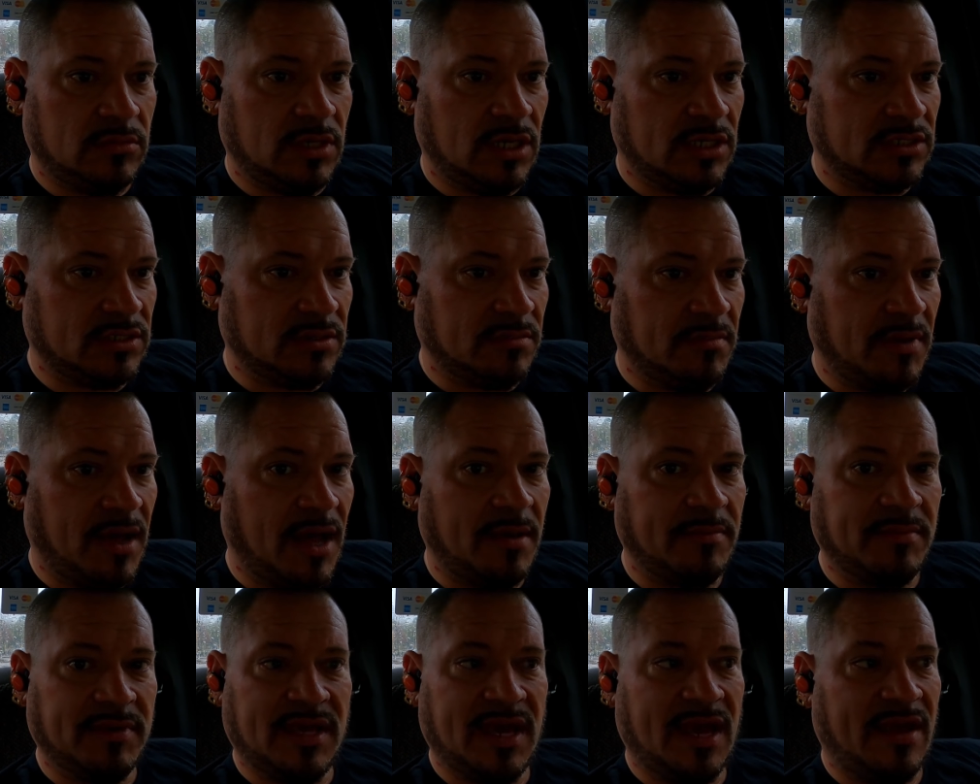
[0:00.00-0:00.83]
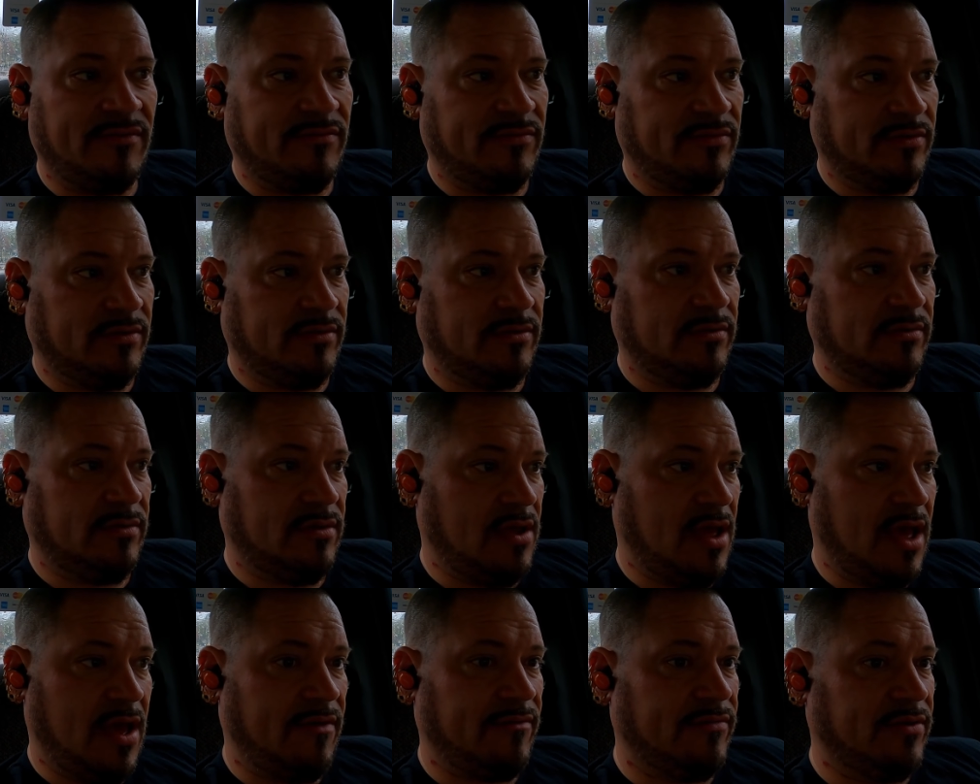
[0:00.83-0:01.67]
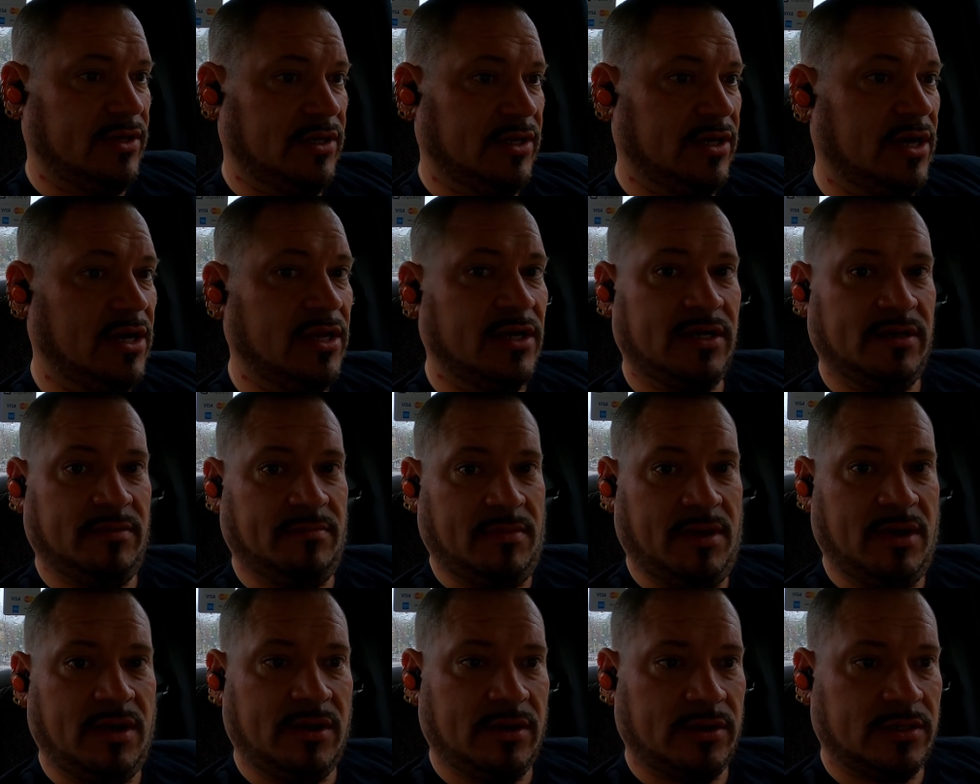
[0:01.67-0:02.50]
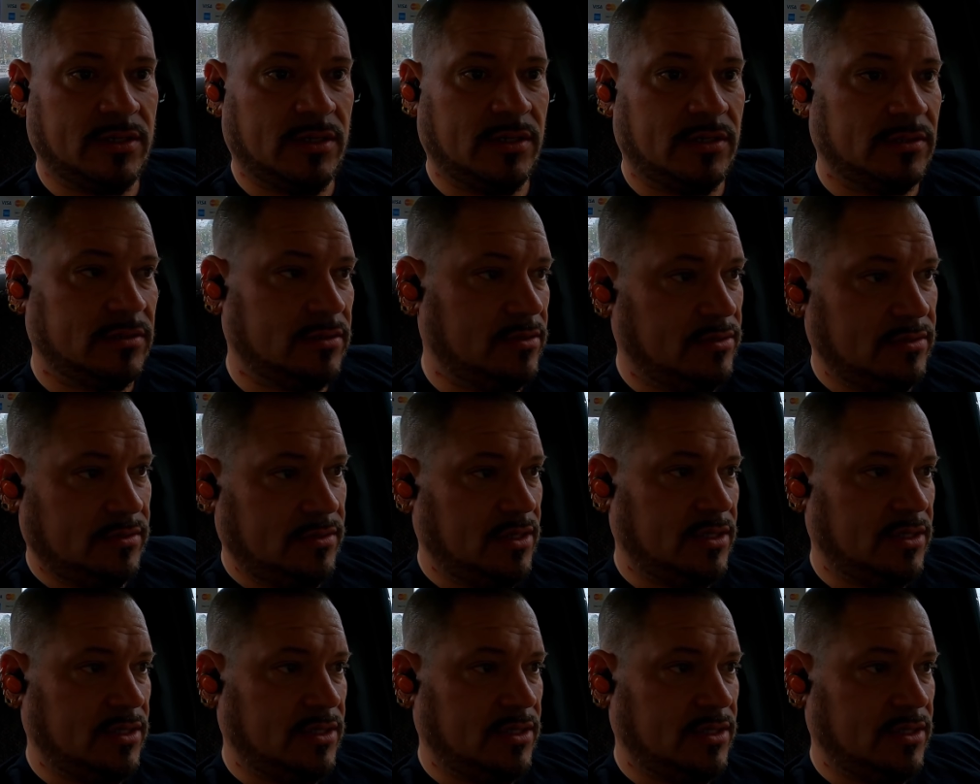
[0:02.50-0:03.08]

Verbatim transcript: doesn't mind me having, having a gun in America